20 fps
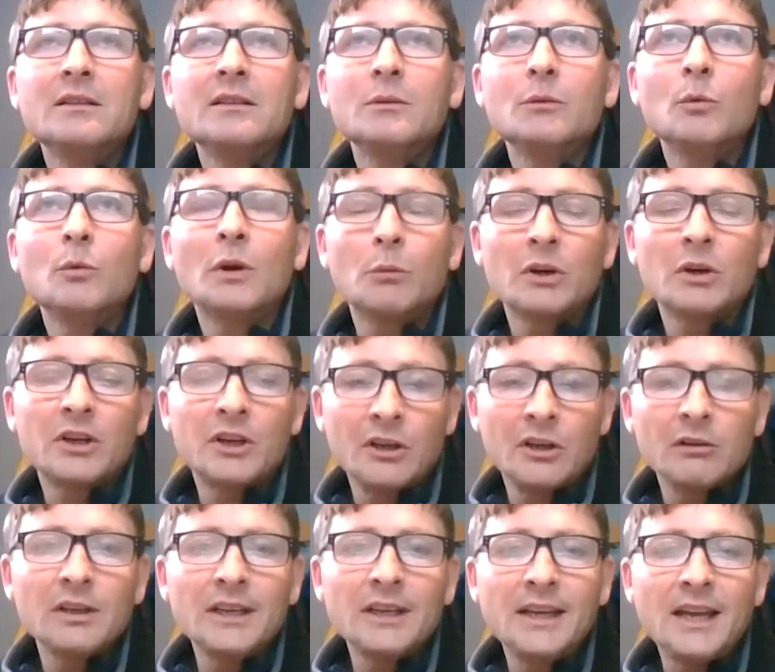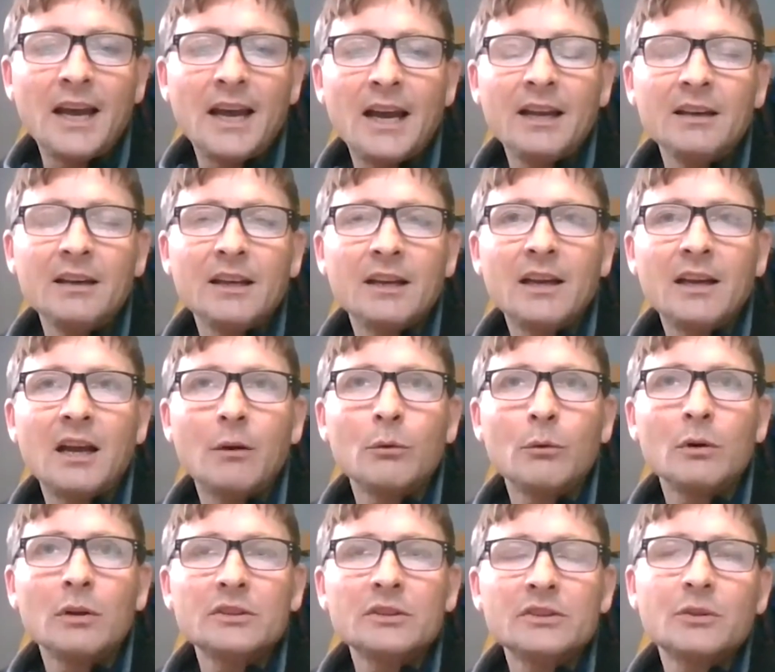where we're currently at and how
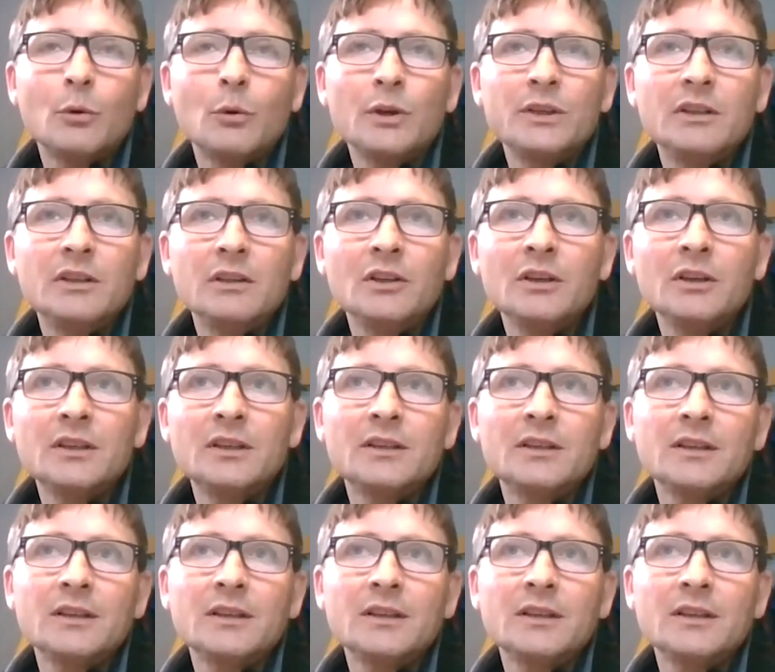it's going to look.